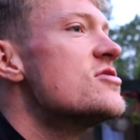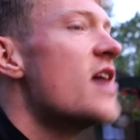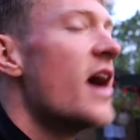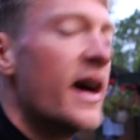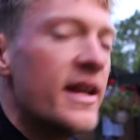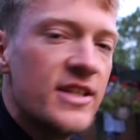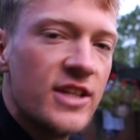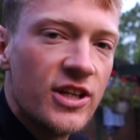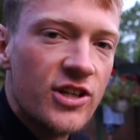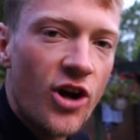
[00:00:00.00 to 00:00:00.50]

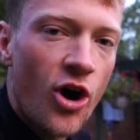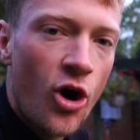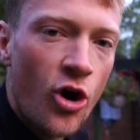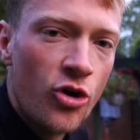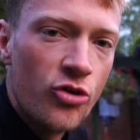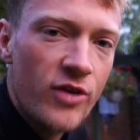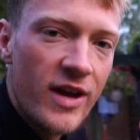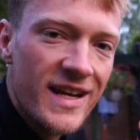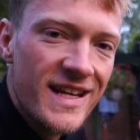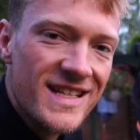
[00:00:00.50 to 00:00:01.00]
And you can
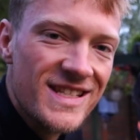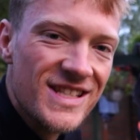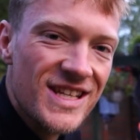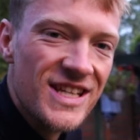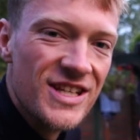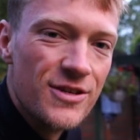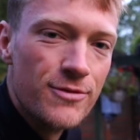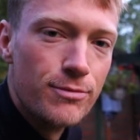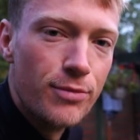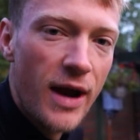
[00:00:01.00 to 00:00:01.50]
already see
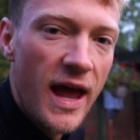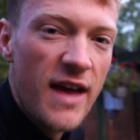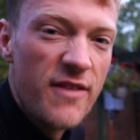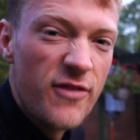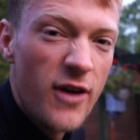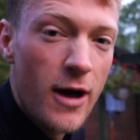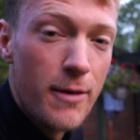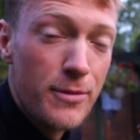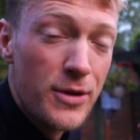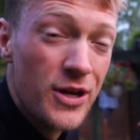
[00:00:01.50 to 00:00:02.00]
your breath
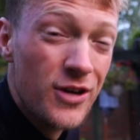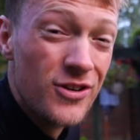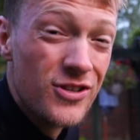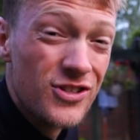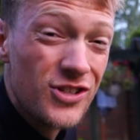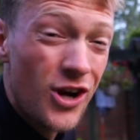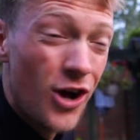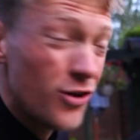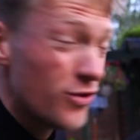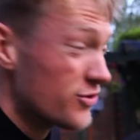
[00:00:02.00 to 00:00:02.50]
up here in
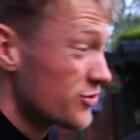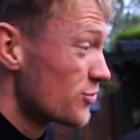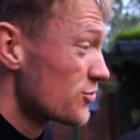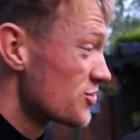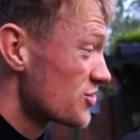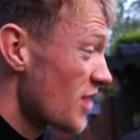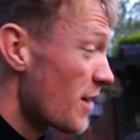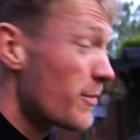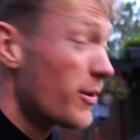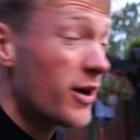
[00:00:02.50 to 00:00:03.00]
Scotland. So
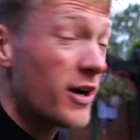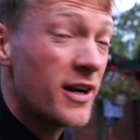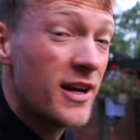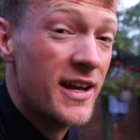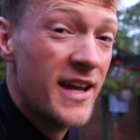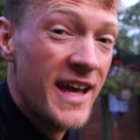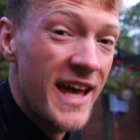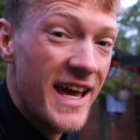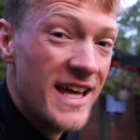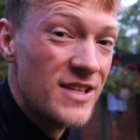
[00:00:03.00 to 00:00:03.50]
summer
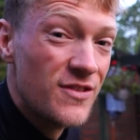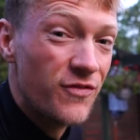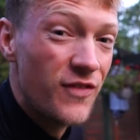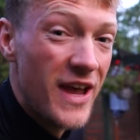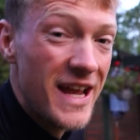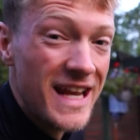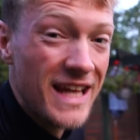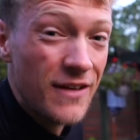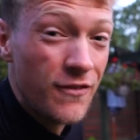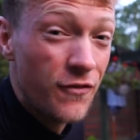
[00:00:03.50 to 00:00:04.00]
is
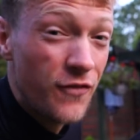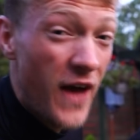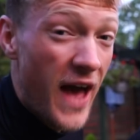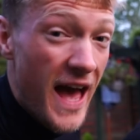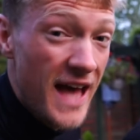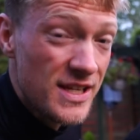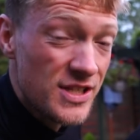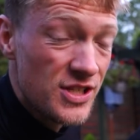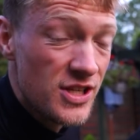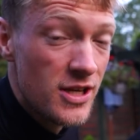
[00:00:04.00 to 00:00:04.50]
fading
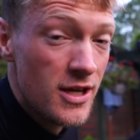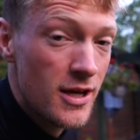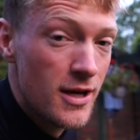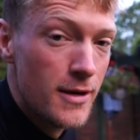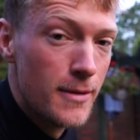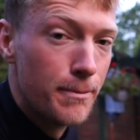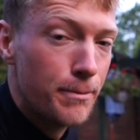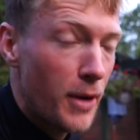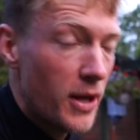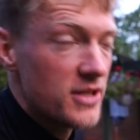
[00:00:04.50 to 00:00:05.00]
fast,
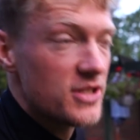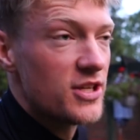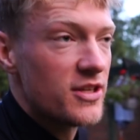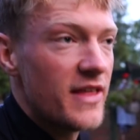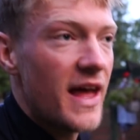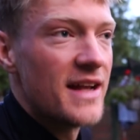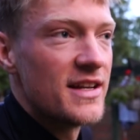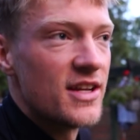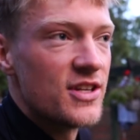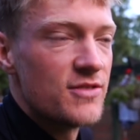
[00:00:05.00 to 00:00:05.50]
but
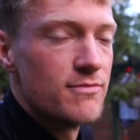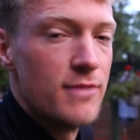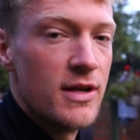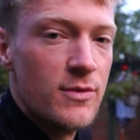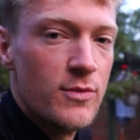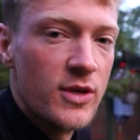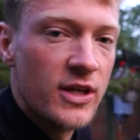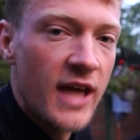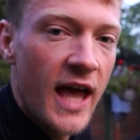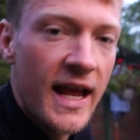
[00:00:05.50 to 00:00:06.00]
that doesn't mean
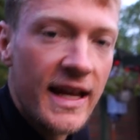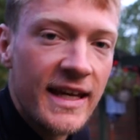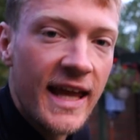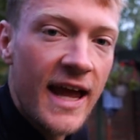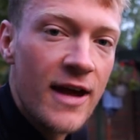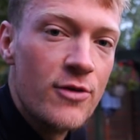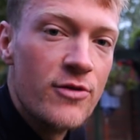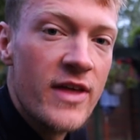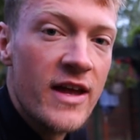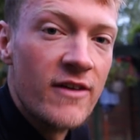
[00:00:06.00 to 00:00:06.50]
we can't get
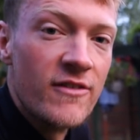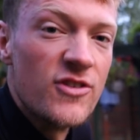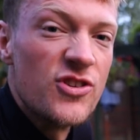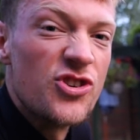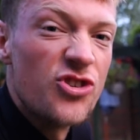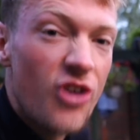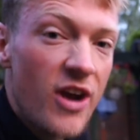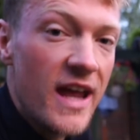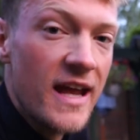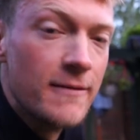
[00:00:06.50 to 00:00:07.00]
out there and
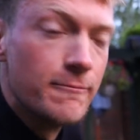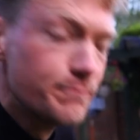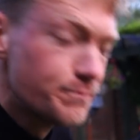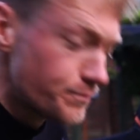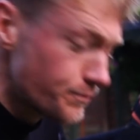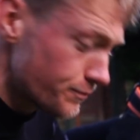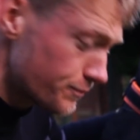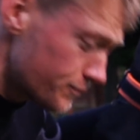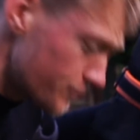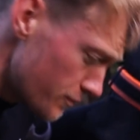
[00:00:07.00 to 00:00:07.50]
train.
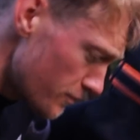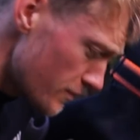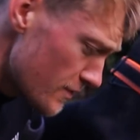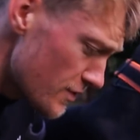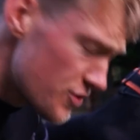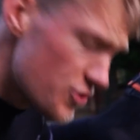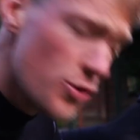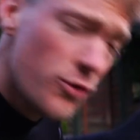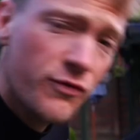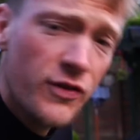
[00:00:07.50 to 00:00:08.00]

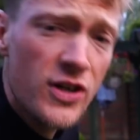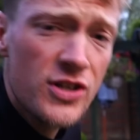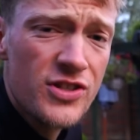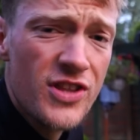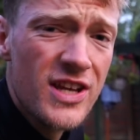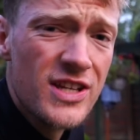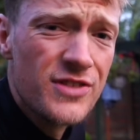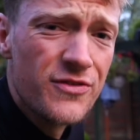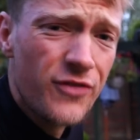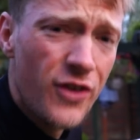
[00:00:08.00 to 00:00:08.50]
So first
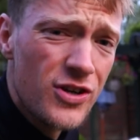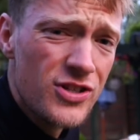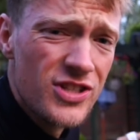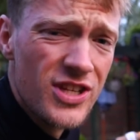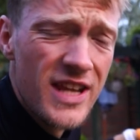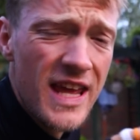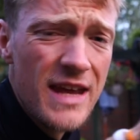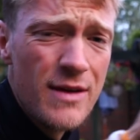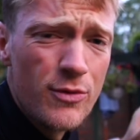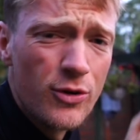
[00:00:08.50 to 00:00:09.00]
things first
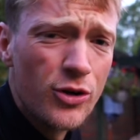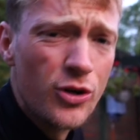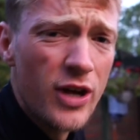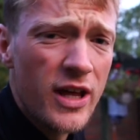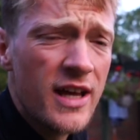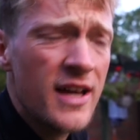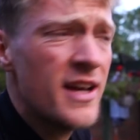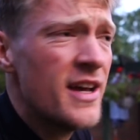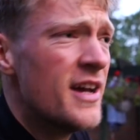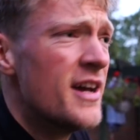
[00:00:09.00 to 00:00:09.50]
today, we're going
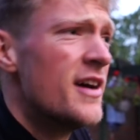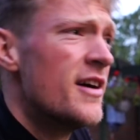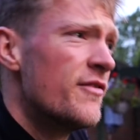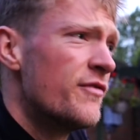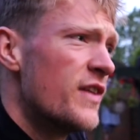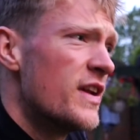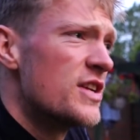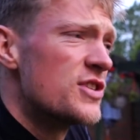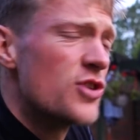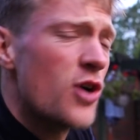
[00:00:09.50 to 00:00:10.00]
to
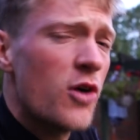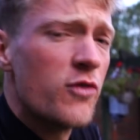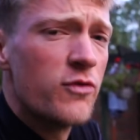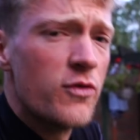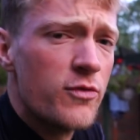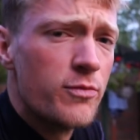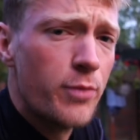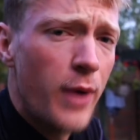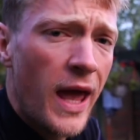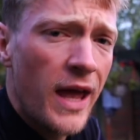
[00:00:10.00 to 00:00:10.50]
finish off
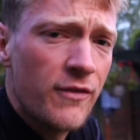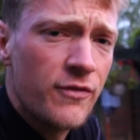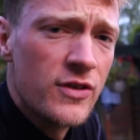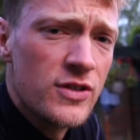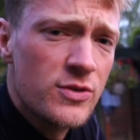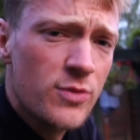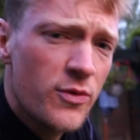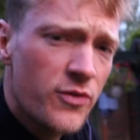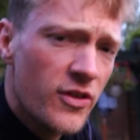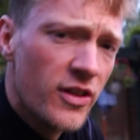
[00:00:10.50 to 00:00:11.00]
with
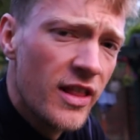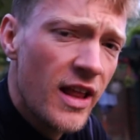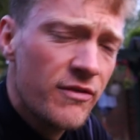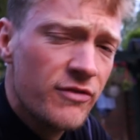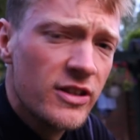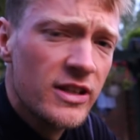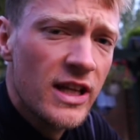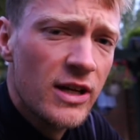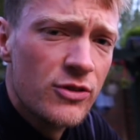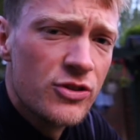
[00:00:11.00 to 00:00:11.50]
breakfast with the lovely
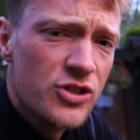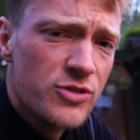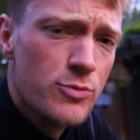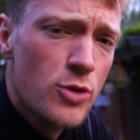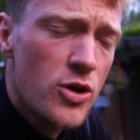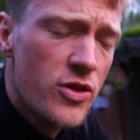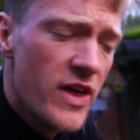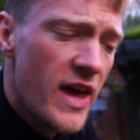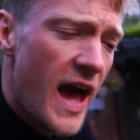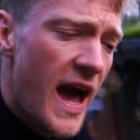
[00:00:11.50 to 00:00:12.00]
little
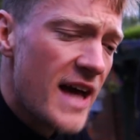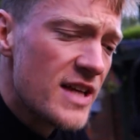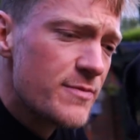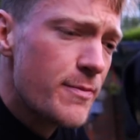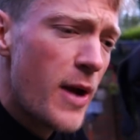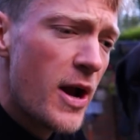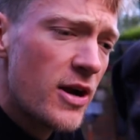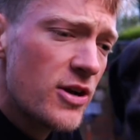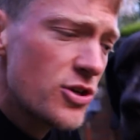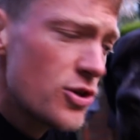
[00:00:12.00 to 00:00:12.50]
smoothie as
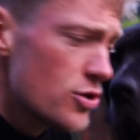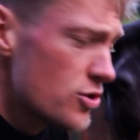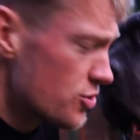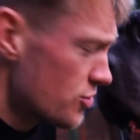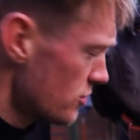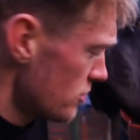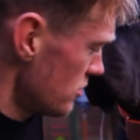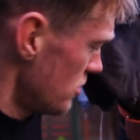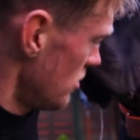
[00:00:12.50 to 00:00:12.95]
per usual.